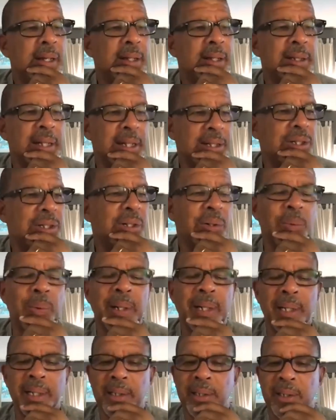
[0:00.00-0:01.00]
unless you're
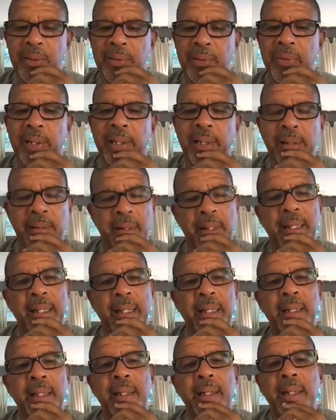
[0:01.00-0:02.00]
willing to really
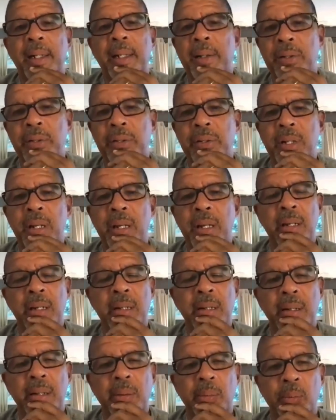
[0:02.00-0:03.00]
dig in and
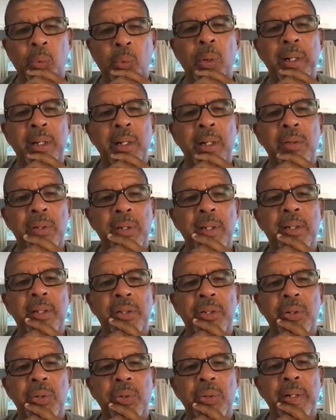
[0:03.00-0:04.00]
understand what goes
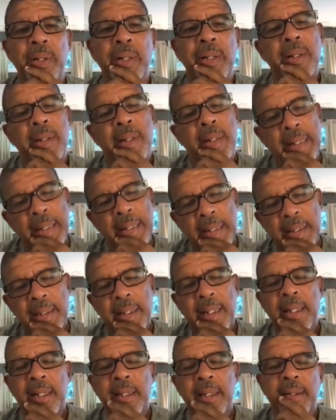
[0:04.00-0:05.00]
into story,
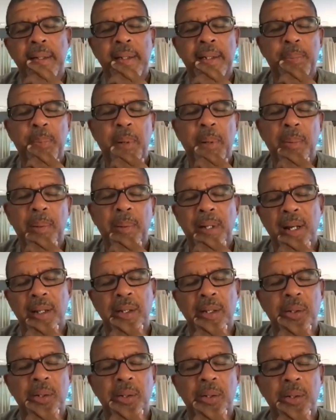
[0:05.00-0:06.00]
then it's probably
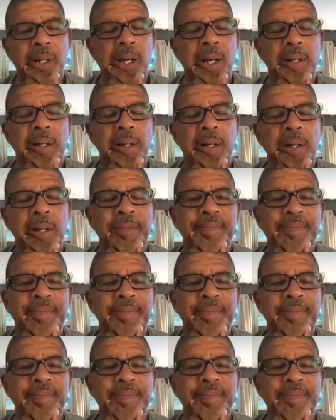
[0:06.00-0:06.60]
not going to work out.